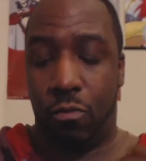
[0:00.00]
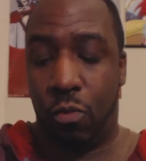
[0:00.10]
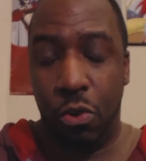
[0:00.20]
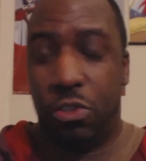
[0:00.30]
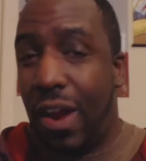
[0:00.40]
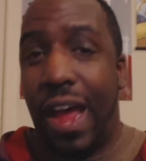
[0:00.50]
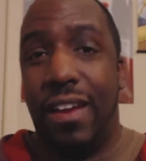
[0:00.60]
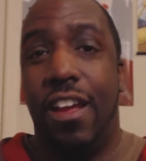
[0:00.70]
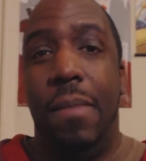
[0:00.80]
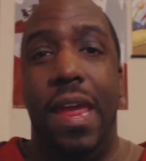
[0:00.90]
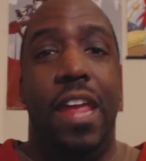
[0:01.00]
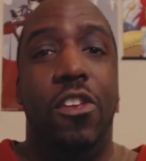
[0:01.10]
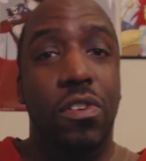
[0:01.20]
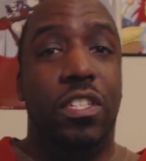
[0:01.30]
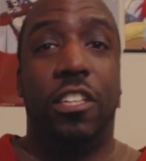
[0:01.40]
Ruth tried to come in,
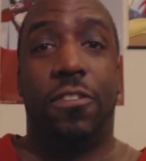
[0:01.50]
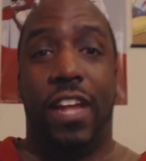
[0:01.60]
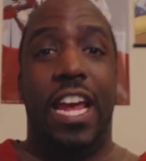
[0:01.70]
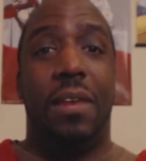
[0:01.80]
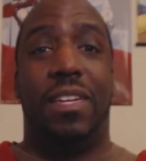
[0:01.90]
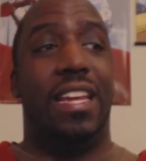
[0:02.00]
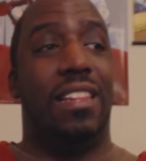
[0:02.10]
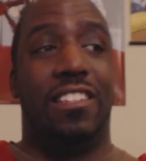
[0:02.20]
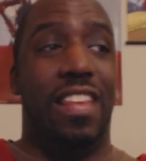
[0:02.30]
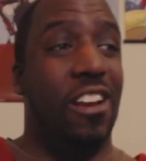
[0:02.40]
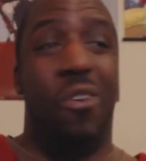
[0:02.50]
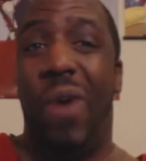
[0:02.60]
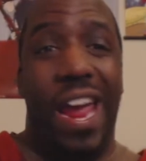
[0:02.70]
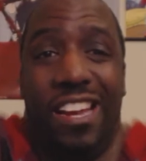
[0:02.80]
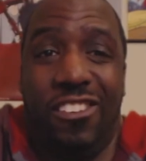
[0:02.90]
use his flames to get this thing
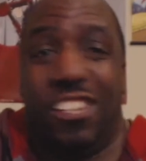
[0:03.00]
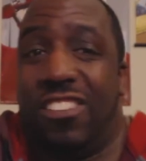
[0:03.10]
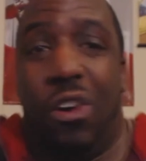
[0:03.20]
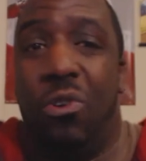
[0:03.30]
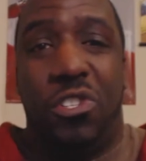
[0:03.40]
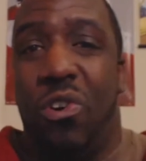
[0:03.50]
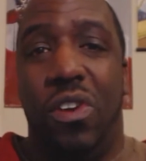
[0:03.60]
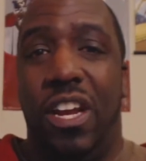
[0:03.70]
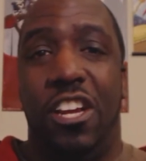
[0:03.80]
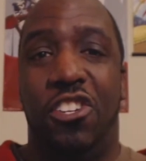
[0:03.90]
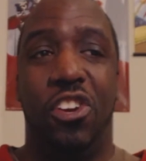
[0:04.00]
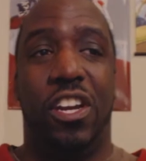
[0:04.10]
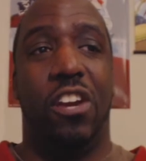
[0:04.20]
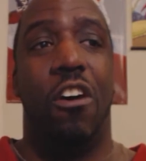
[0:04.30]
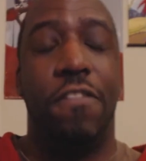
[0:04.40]
away, and it just no-sold it and
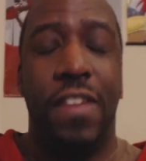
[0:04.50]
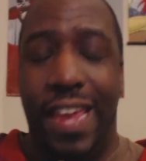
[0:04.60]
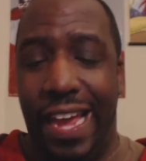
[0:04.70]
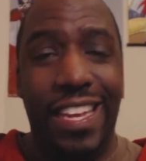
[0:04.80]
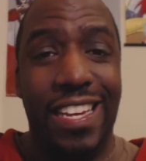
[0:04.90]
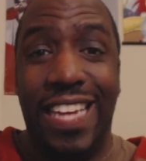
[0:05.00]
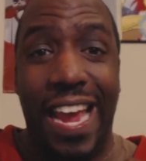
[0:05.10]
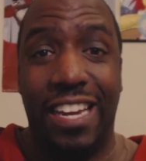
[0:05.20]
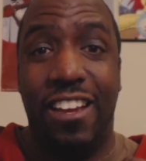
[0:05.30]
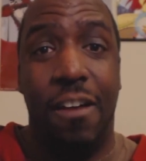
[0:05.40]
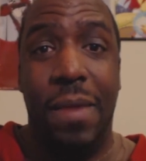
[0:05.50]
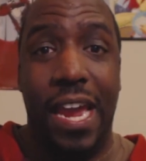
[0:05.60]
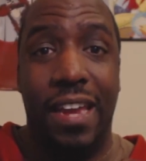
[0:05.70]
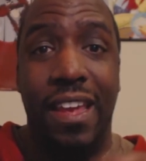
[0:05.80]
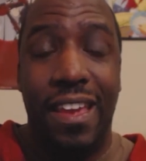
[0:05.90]
shook it off. Elias had to come
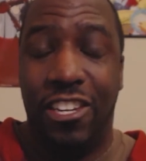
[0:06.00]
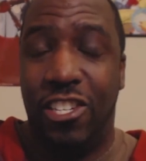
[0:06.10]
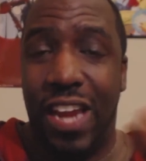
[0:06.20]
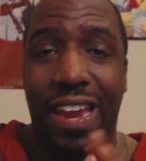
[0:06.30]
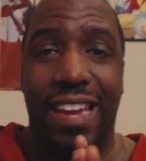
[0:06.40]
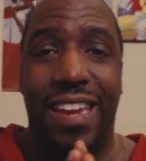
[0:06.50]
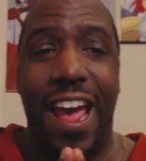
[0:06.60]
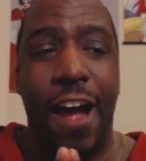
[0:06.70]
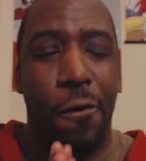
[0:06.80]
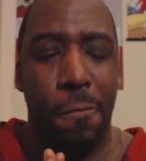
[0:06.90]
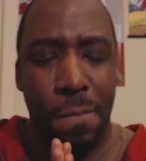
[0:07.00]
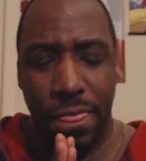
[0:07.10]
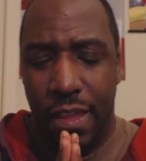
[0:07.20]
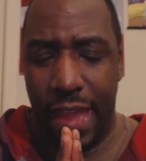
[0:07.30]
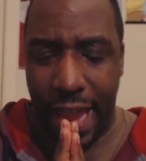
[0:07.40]
in and shake it down.
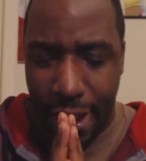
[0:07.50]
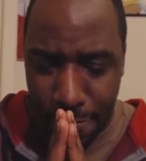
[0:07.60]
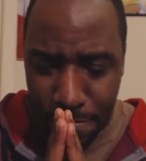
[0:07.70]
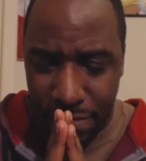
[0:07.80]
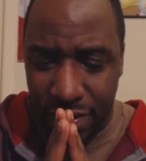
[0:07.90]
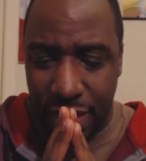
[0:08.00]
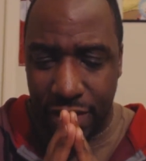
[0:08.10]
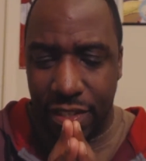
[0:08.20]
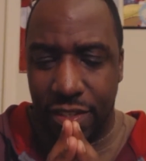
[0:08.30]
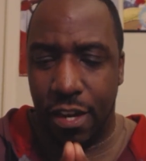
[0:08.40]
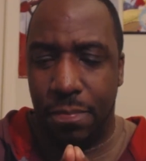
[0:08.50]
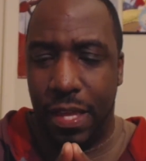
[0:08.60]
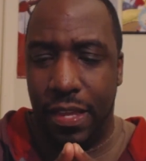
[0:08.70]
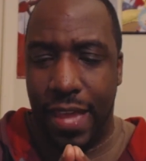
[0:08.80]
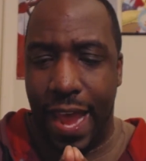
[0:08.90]
And this is
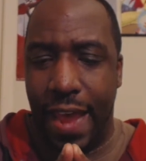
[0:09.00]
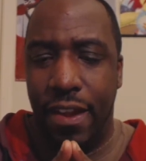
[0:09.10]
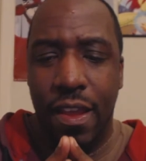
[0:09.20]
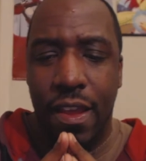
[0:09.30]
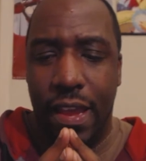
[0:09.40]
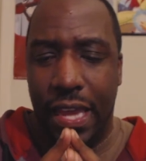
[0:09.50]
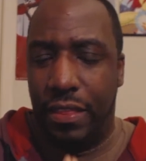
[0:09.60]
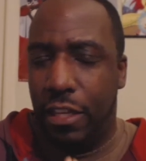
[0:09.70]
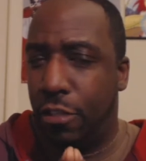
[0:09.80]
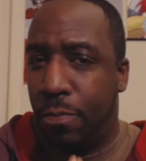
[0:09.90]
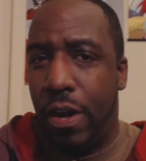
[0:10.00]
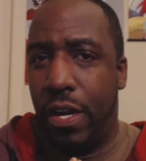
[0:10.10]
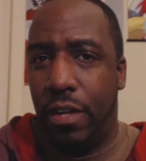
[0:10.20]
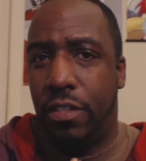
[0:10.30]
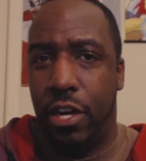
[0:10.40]
something that, at this
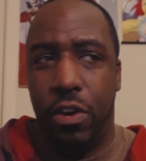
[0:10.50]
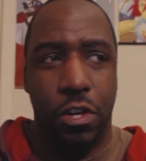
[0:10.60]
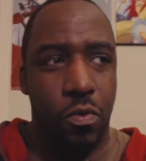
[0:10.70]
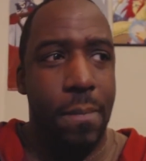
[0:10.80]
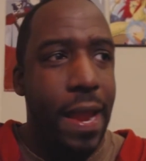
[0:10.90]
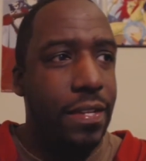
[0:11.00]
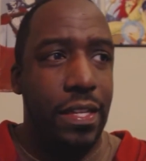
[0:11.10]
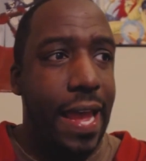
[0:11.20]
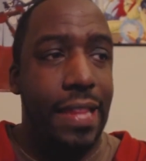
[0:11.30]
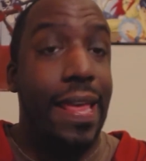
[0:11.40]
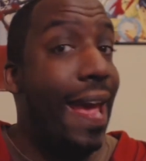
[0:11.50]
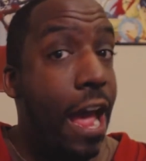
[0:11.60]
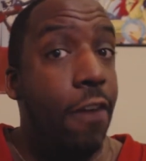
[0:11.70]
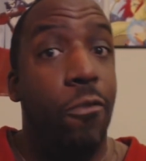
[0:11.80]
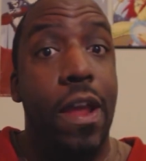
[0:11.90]
point of the series, we're basically at the
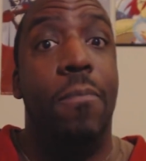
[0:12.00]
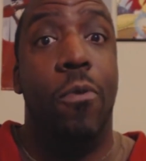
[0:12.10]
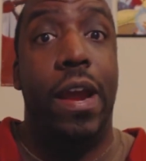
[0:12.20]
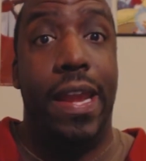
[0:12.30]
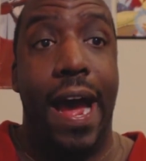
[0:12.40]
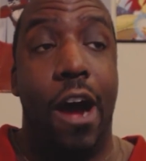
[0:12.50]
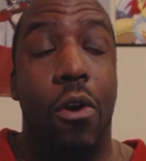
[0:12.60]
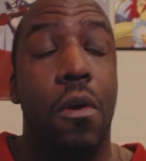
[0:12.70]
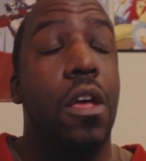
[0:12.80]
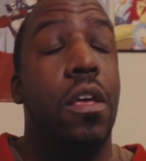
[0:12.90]
halfway point now.